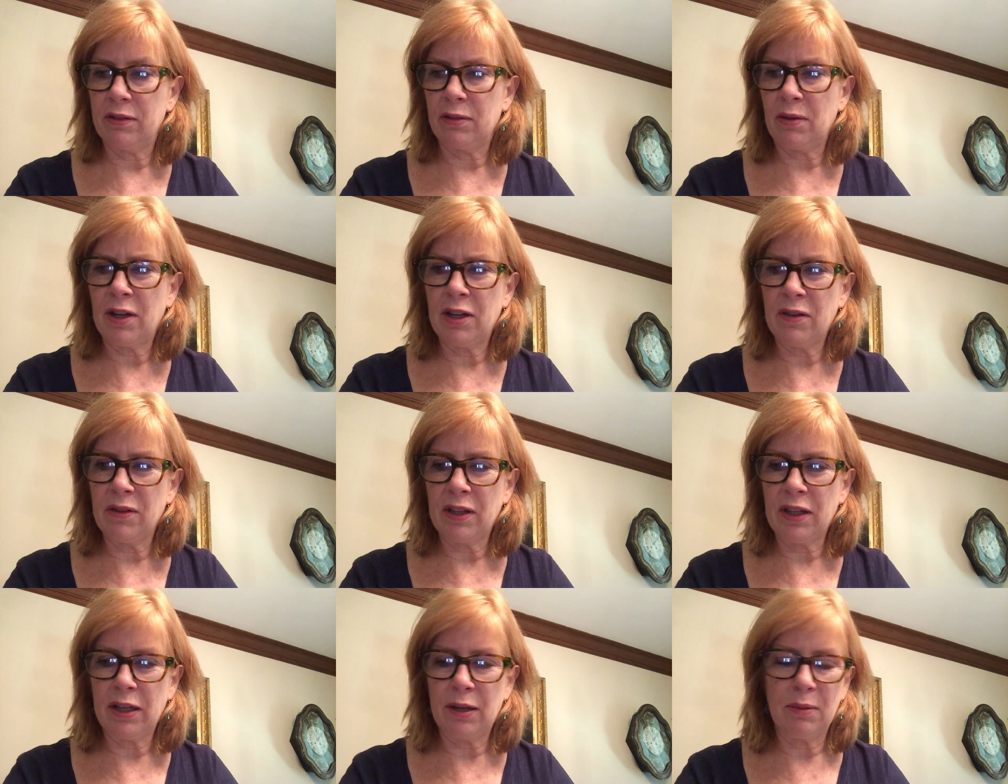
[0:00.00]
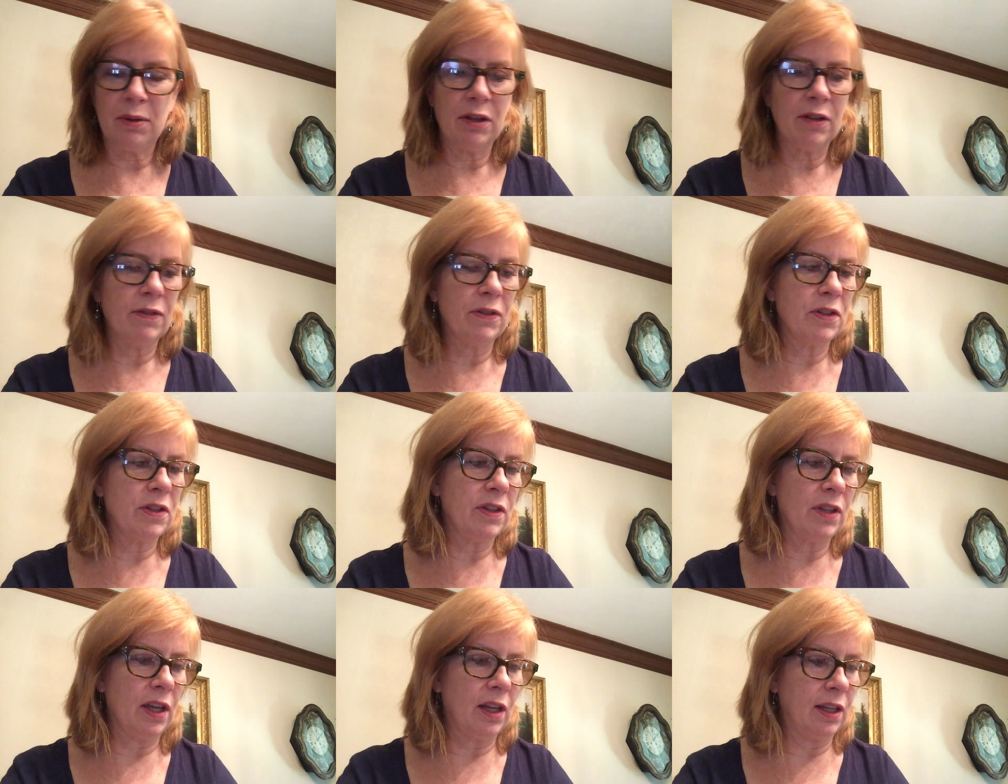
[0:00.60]
So I don't think I would ever
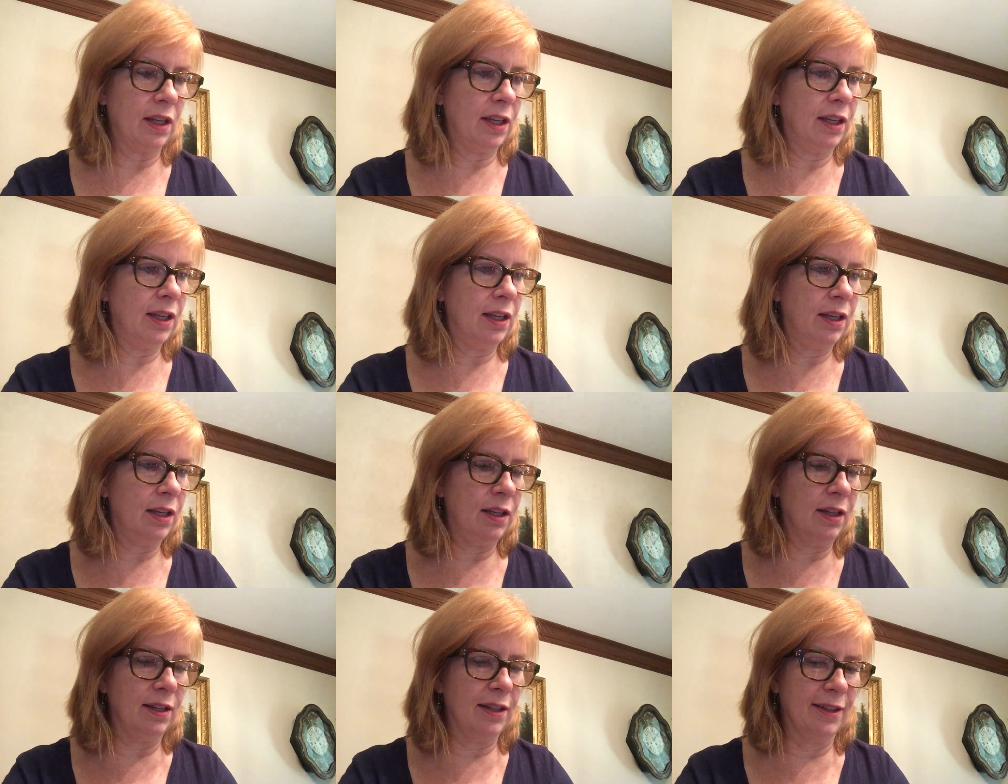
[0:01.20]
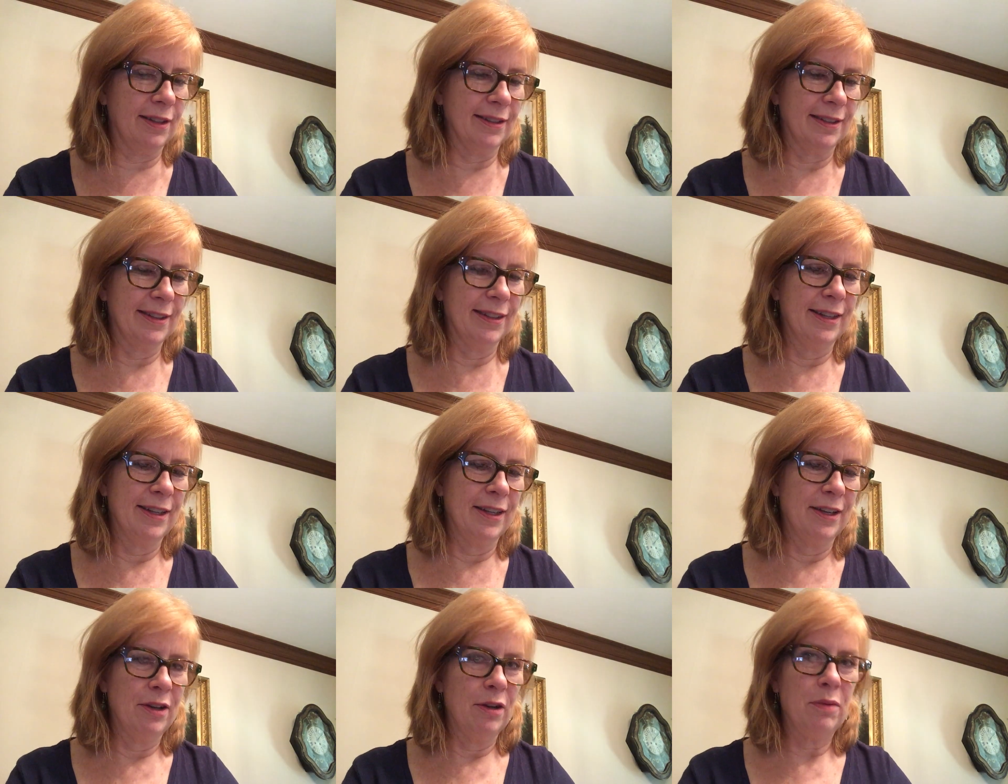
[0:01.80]
do that key.
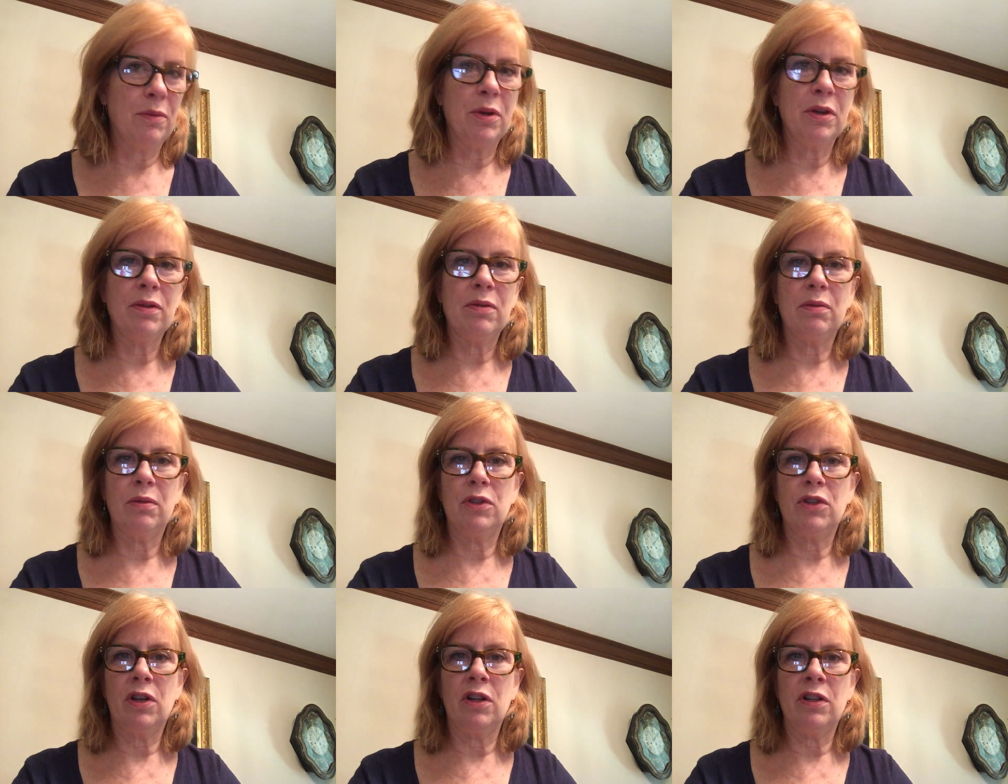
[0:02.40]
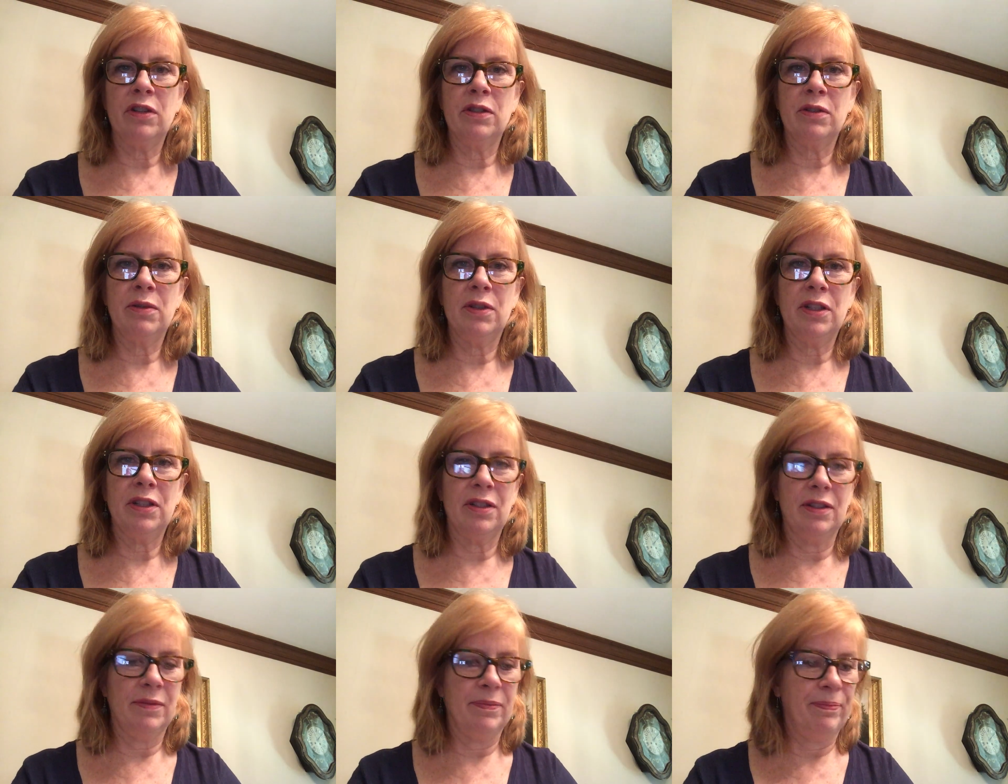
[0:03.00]
What, would y'all do
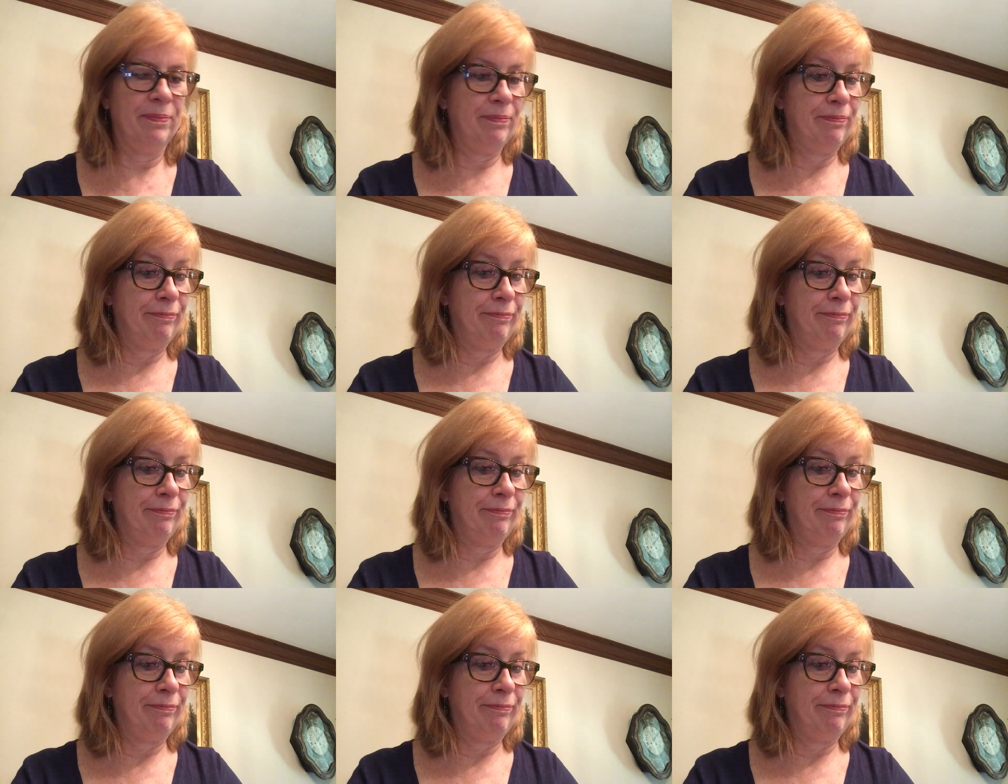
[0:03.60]
it?